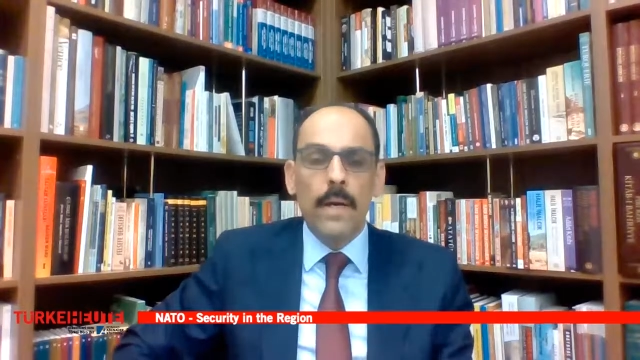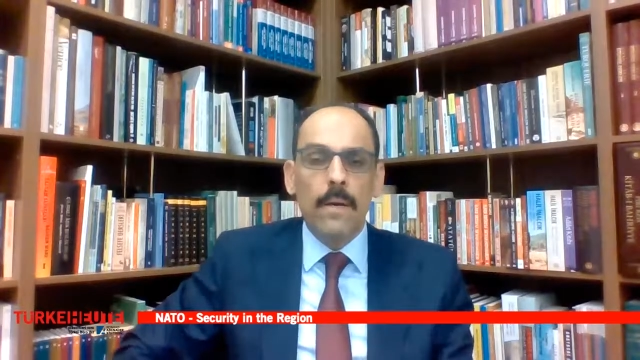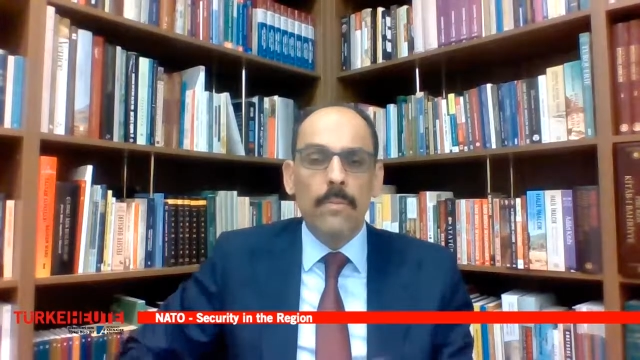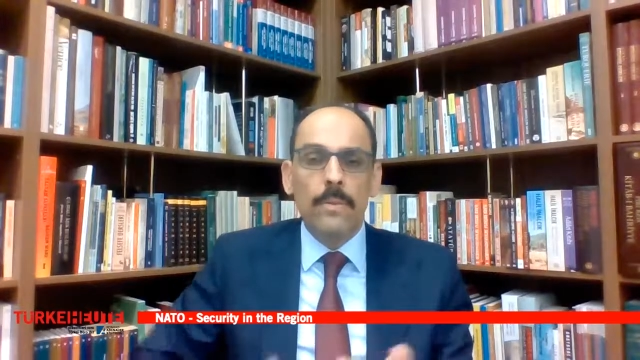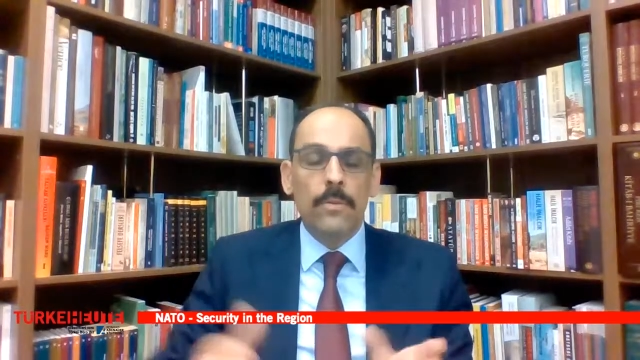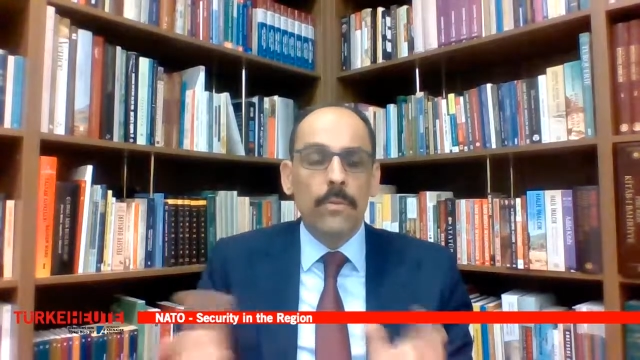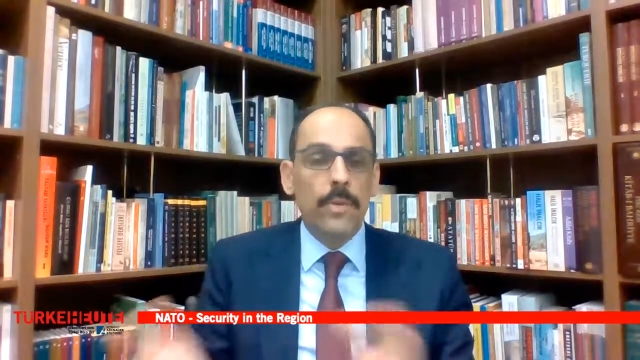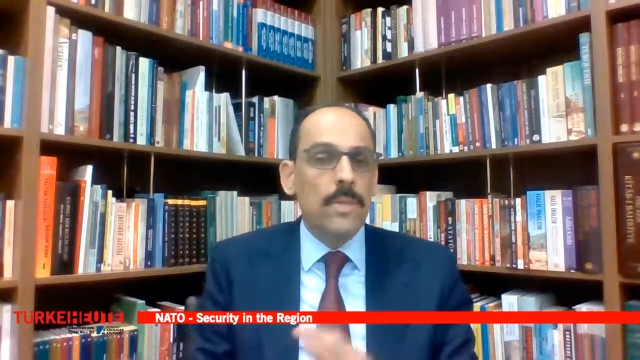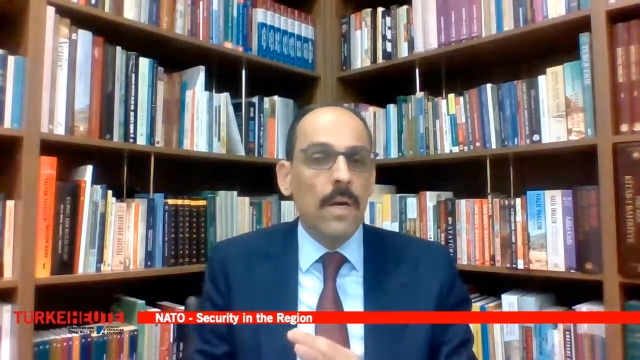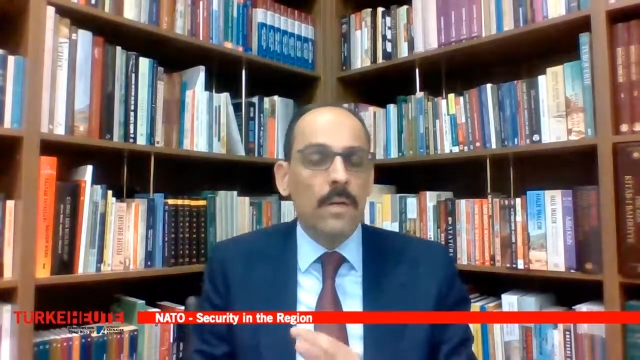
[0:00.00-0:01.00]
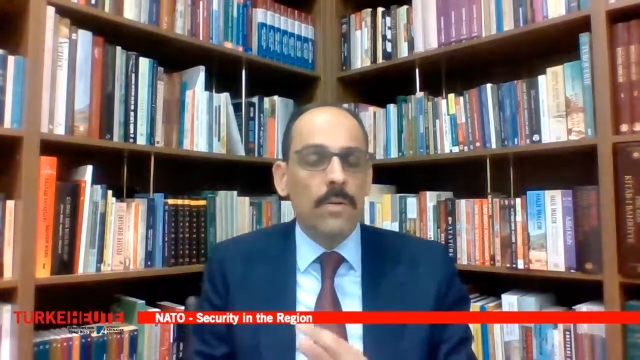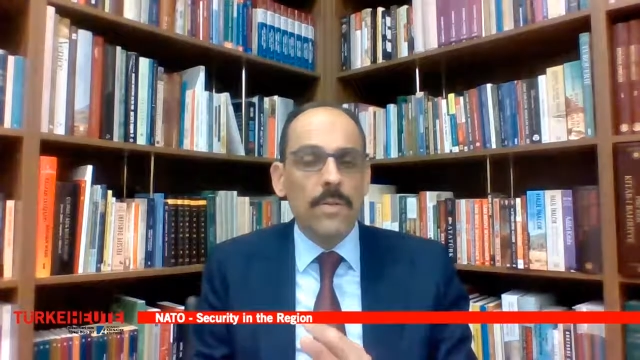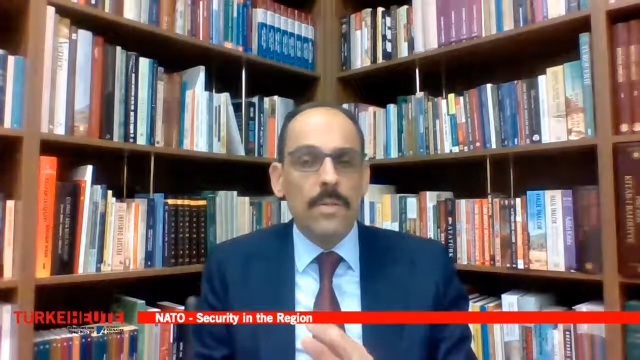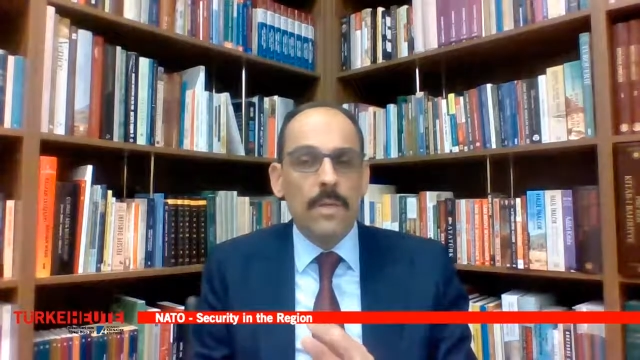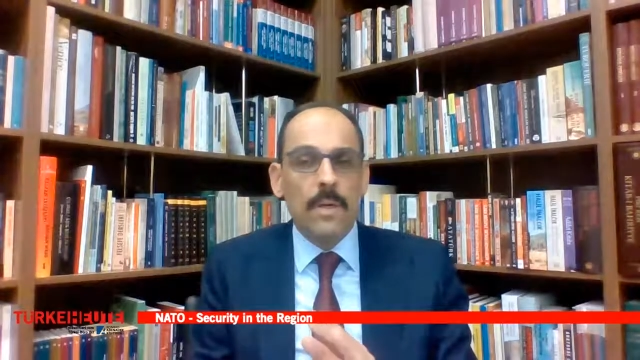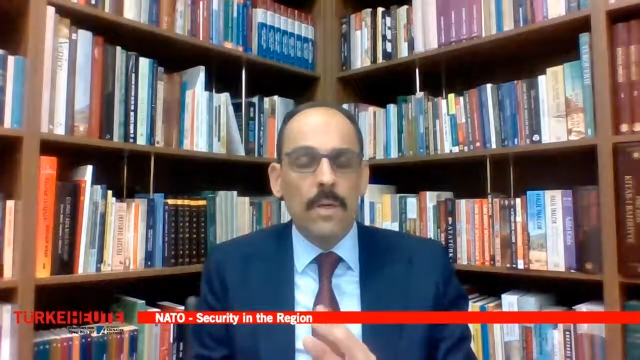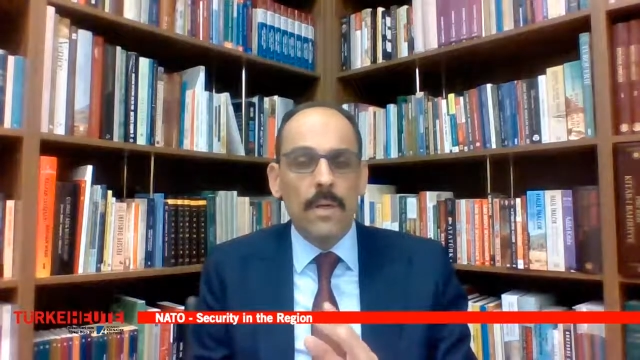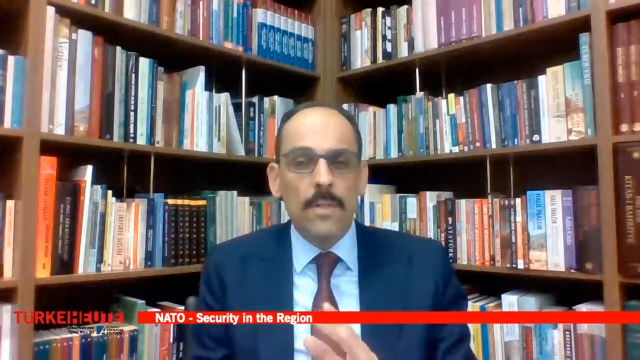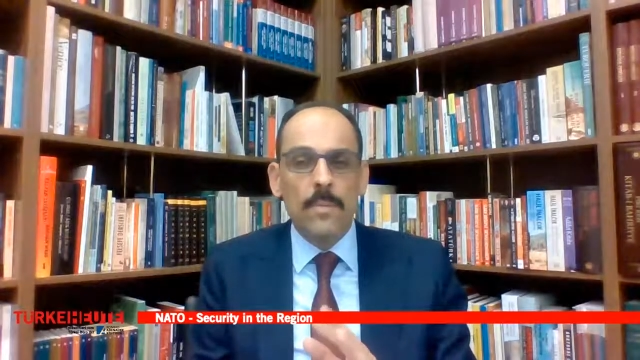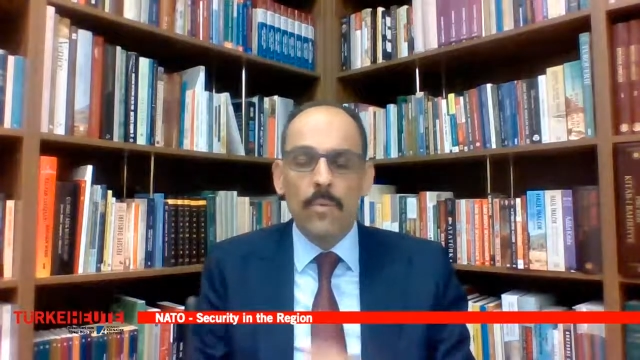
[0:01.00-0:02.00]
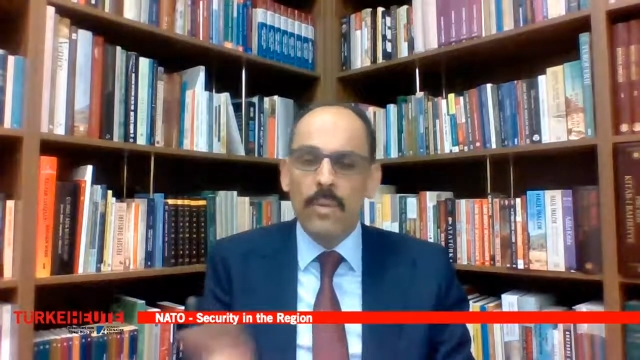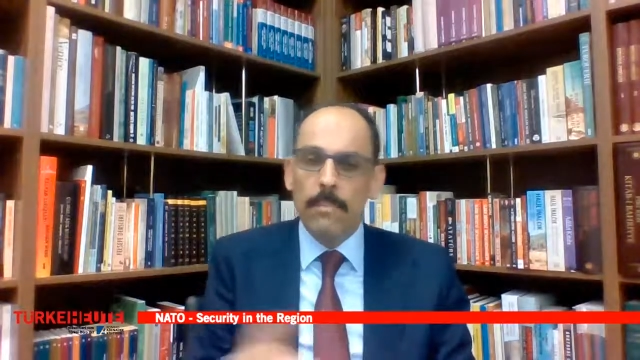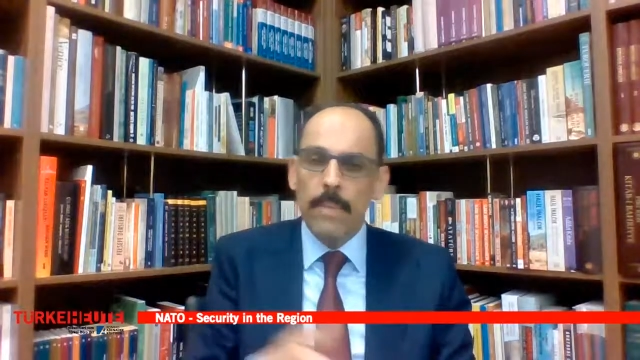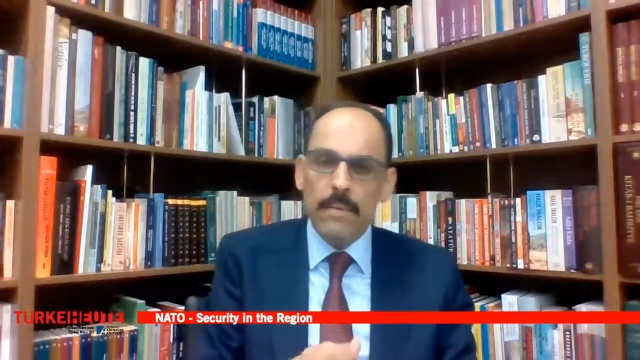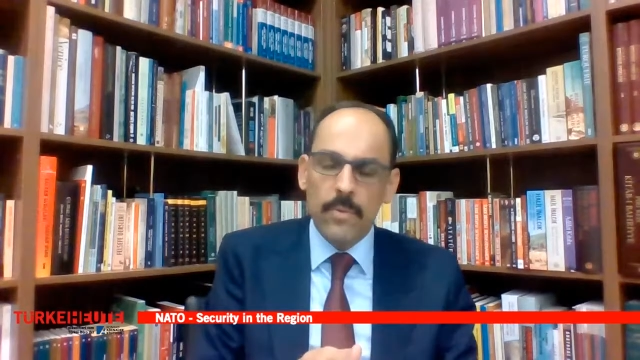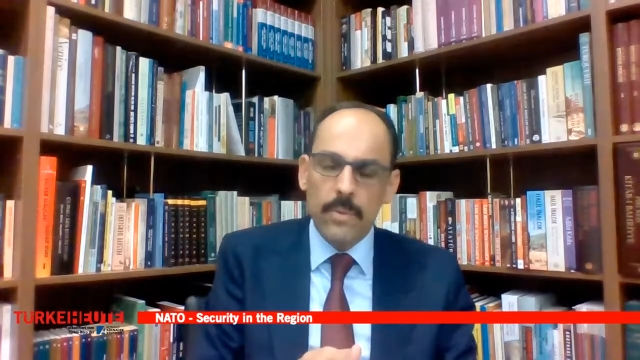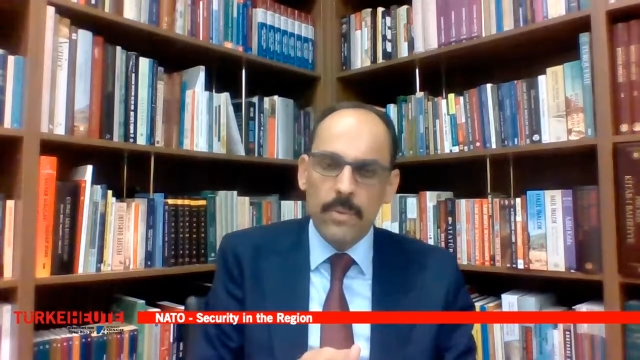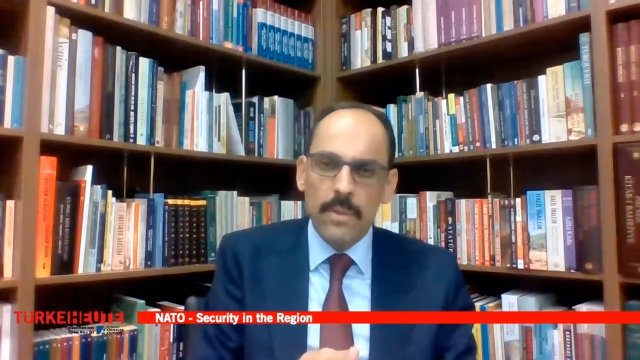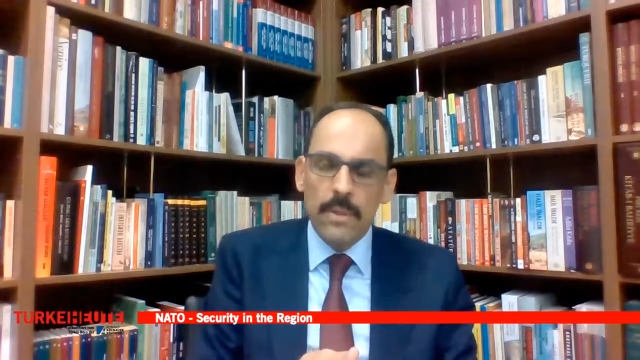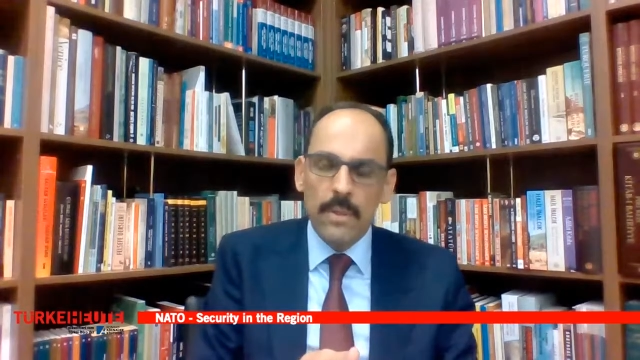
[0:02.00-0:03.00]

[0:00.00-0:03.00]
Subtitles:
now the U.S. Congress is moving backward